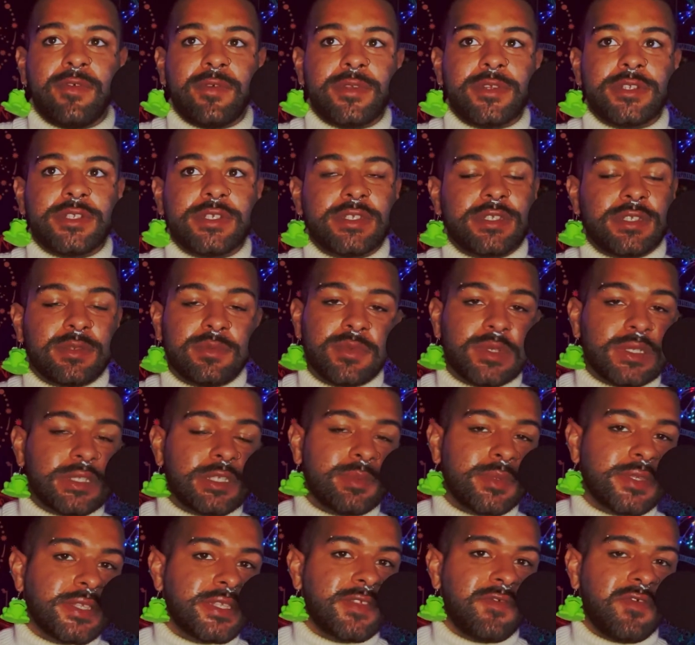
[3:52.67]
or just in one
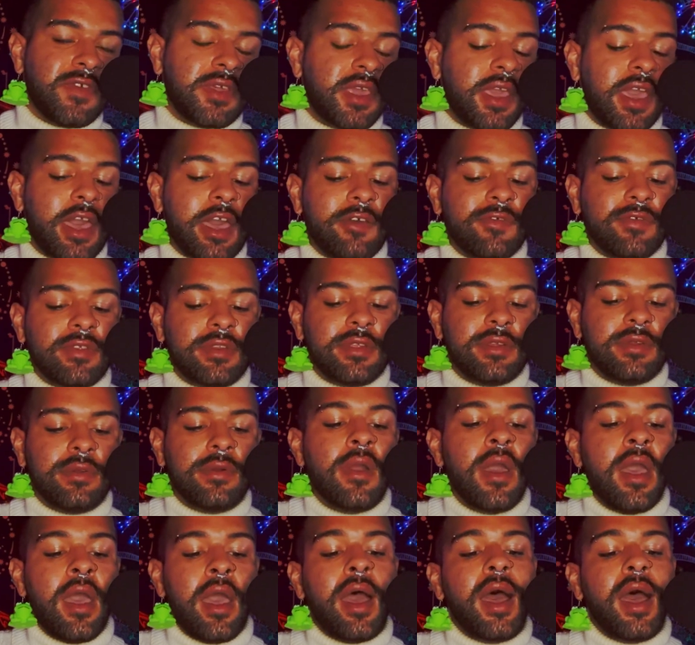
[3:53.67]
specific avenue,